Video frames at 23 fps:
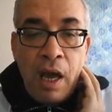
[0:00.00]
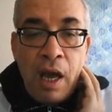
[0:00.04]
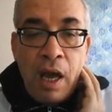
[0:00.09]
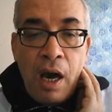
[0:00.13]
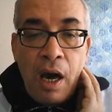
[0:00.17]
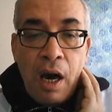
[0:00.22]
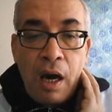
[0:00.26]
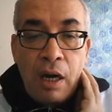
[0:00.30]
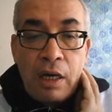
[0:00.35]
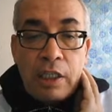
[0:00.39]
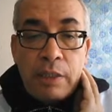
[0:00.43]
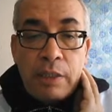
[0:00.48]

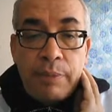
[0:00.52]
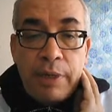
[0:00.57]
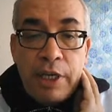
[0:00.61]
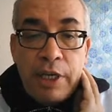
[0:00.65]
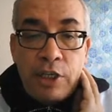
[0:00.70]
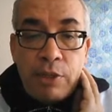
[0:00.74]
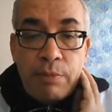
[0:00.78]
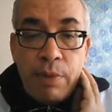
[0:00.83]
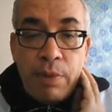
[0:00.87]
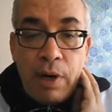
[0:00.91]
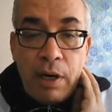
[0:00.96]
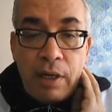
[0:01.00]
Are speech
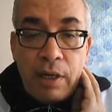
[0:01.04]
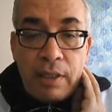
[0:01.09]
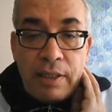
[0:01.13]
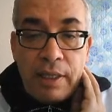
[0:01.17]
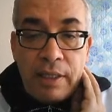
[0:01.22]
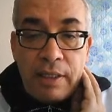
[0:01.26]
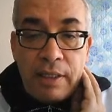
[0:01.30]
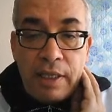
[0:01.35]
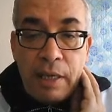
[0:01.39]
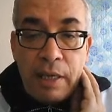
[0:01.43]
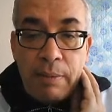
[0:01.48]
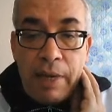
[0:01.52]
marks the
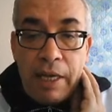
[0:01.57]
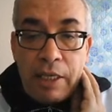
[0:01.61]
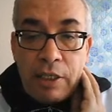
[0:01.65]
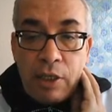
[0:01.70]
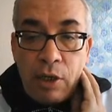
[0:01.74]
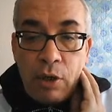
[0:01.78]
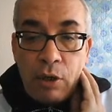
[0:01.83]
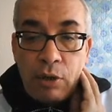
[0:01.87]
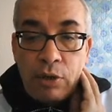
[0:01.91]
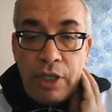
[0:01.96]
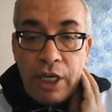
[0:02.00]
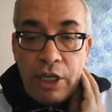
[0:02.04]
same as
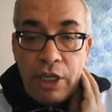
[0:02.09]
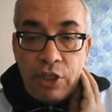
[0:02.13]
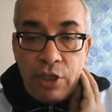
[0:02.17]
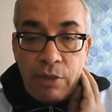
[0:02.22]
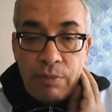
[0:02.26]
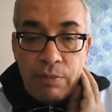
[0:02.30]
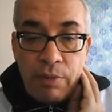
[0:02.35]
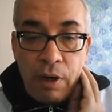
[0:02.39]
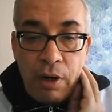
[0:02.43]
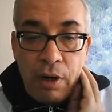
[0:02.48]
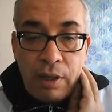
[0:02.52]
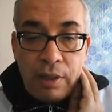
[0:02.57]
quotation
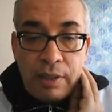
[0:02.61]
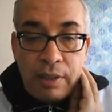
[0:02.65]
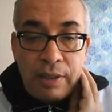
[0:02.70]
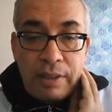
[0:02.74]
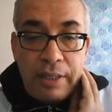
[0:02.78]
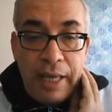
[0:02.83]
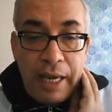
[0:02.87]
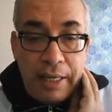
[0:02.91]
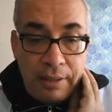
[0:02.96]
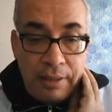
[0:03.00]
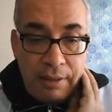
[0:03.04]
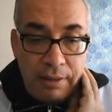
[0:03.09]
marks?
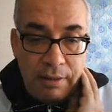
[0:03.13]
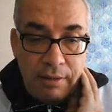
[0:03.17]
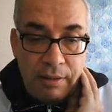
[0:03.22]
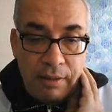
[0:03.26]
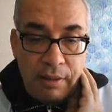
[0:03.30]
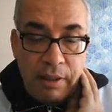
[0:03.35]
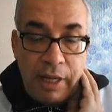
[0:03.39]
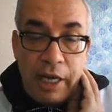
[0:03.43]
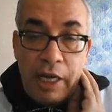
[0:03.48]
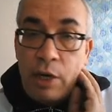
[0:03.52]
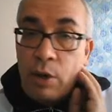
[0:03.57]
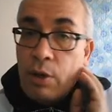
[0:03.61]
Yes,
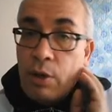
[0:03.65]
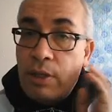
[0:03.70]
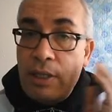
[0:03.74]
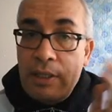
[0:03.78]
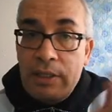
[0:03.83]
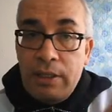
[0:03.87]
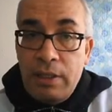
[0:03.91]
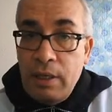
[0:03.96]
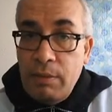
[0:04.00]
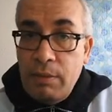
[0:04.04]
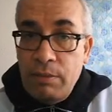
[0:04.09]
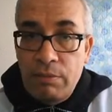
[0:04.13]
they look the
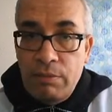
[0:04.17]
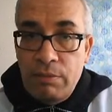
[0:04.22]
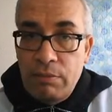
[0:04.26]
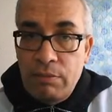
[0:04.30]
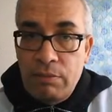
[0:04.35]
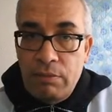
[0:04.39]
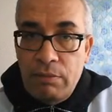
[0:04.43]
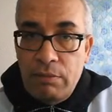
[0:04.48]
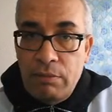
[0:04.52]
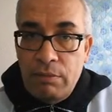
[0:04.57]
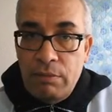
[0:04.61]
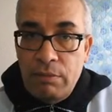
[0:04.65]
same.
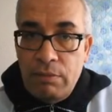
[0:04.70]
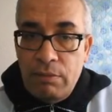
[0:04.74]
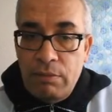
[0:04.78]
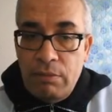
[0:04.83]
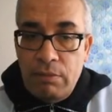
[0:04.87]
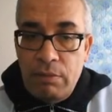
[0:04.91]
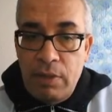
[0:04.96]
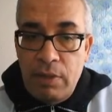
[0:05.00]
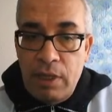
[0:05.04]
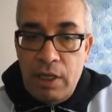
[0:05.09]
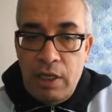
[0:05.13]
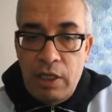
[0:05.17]

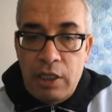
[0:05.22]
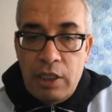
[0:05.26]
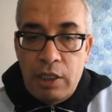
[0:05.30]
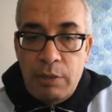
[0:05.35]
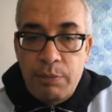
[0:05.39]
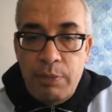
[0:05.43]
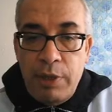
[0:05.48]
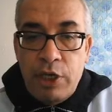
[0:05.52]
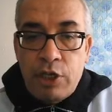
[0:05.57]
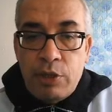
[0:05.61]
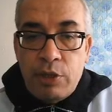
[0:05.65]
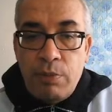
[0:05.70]

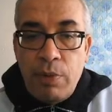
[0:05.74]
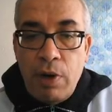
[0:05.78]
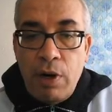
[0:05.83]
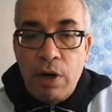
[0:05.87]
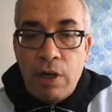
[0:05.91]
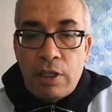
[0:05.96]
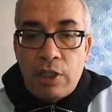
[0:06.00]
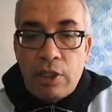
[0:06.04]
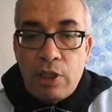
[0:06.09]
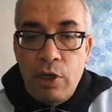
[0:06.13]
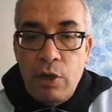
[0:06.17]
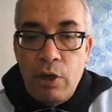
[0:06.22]
Speech
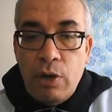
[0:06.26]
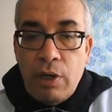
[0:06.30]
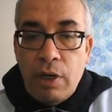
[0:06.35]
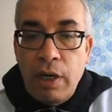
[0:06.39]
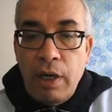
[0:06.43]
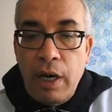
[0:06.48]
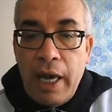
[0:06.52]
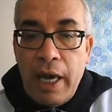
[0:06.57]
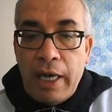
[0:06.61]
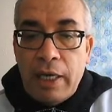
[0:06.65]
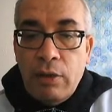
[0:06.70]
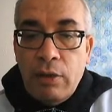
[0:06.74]
marks look
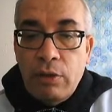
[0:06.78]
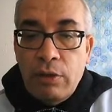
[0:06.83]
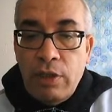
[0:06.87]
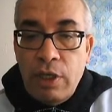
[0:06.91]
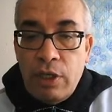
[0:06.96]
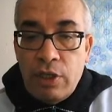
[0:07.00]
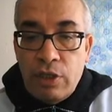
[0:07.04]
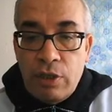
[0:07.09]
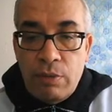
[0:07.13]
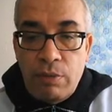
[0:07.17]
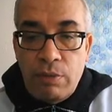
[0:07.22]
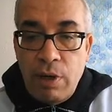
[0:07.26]
like
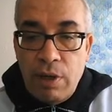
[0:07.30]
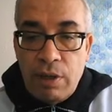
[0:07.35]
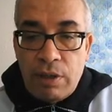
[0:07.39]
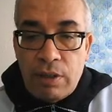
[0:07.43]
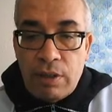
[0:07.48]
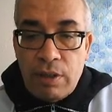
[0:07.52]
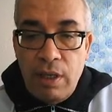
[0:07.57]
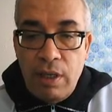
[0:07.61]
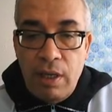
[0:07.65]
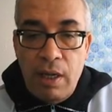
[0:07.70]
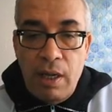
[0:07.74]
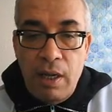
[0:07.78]
quotation marks,
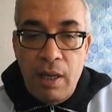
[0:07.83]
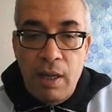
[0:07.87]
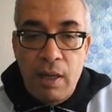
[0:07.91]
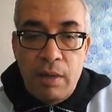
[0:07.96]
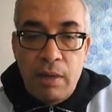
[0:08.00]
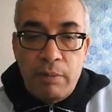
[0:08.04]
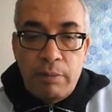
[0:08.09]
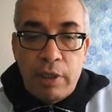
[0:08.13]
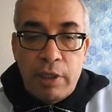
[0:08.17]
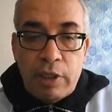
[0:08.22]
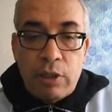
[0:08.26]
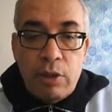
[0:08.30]

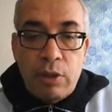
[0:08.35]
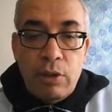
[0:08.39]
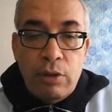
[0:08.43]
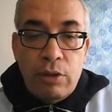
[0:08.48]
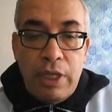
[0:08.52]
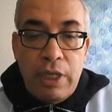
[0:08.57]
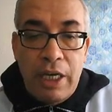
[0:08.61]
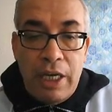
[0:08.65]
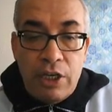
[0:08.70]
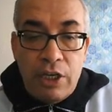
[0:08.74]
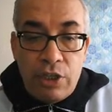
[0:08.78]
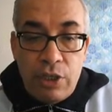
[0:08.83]
but
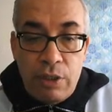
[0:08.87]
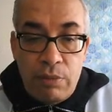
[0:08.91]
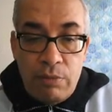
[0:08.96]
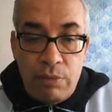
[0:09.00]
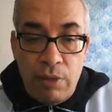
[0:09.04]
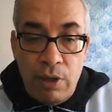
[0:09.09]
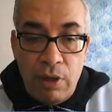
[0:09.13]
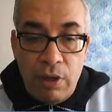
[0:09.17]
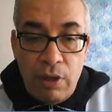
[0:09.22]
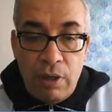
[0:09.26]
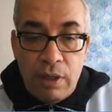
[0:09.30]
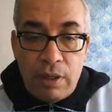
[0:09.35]
quotation
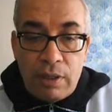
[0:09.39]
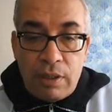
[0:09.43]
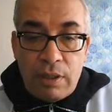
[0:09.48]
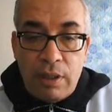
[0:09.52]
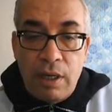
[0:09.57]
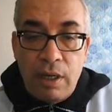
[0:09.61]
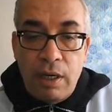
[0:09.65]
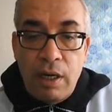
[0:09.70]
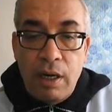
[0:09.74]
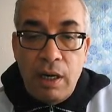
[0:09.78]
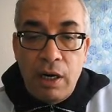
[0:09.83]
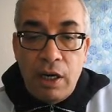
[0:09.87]
marks
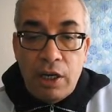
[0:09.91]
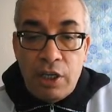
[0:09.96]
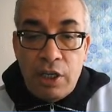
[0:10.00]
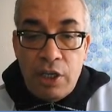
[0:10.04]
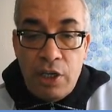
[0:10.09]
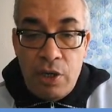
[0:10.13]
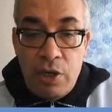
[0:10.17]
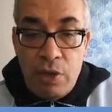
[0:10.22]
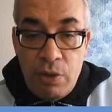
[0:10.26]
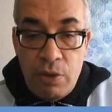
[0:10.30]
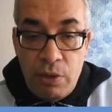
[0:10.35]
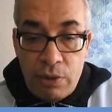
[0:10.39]
are
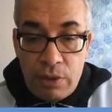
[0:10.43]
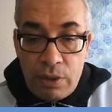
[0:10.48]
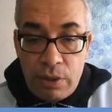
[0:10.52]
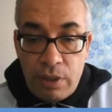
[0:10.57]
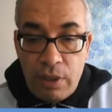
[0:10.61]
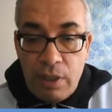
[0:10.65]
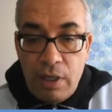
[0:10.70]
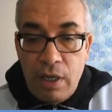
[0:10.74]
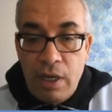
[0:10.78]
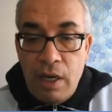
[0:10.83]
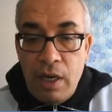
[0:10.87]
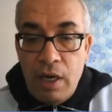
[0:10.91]
used
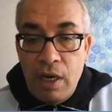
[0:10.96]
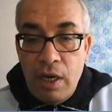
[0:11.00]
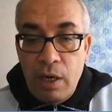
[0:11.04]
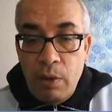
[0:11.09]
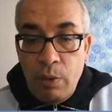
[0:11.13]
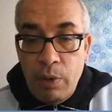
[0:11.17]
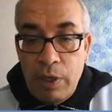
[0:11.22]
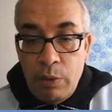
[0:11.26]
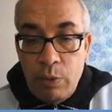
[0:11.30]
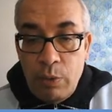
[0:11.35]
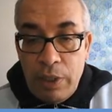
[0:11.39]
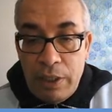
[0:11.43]

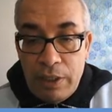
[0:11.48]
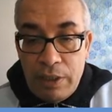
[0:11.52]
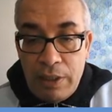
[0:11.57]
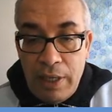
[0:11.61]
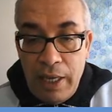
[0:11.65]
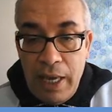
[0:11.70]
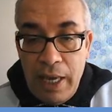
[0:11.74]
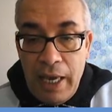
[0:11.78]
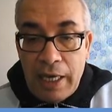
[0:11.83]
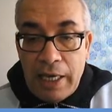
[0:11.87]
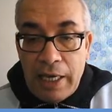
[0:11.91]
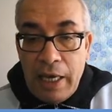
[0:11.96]
when we
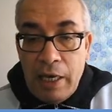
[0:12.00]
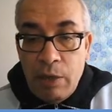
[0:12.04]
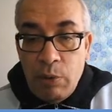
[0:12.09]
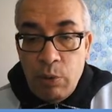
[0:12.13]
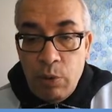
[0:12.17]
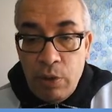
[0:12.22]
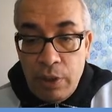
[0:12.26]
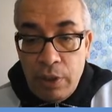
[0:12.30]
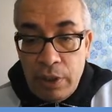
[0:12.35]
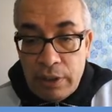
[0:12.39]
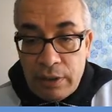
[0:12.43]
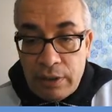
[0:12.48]
take a
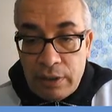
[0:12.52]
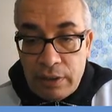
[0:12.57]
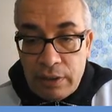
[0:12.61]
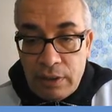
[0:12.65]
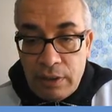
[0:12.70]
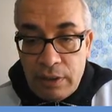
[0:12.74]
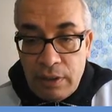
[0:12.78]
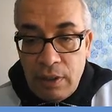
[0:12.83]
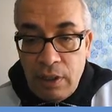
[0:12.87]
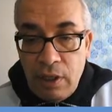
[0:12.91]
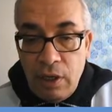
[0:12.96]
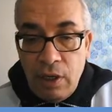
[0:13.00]
word
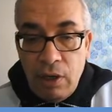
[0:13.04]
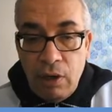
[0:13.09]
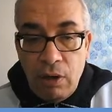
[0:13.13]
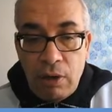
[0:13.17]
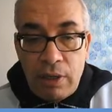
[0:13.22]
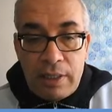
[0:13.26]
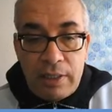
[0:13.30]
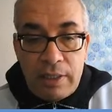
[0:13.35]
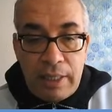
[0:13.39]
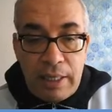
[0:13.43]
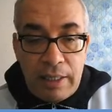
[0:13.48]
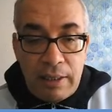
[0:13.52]
or a
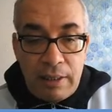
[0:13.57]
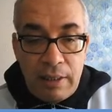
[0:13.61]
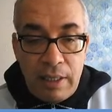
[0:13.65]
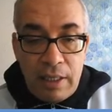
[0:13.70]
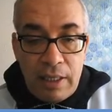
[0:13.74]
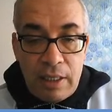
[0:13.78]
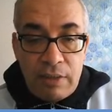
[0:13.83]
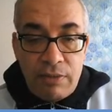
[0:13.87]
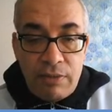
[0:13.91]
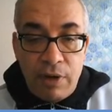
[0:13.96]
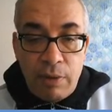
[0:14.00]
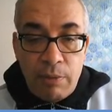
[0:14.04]

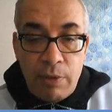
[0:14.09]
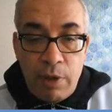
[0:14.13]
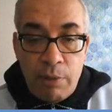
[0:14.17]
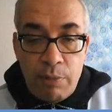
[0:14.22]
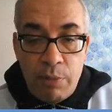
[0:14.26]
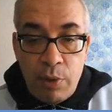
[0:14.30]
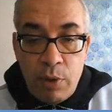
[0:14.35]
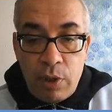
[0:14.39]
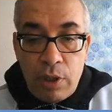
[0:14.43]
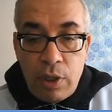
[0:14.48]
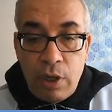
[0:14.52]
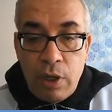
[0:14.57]
sentence from a
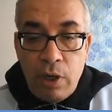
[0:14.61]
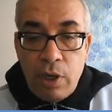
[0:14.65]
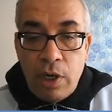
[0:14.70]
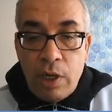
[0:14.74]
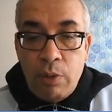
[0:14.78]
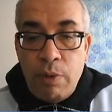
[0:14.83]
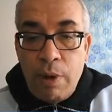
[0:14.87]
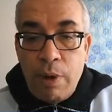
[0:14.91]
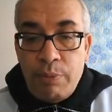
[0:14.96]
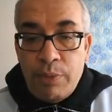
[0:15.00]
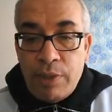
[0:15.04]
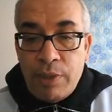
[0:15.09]
book or a
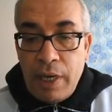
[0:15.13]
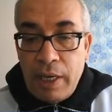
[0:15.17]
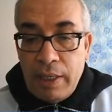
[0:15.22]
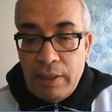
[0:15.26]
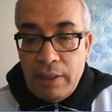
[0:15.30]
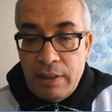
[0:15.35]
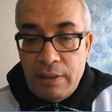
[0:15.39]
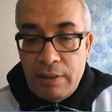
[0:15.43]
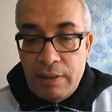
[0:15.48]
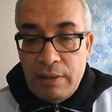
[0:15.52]
website.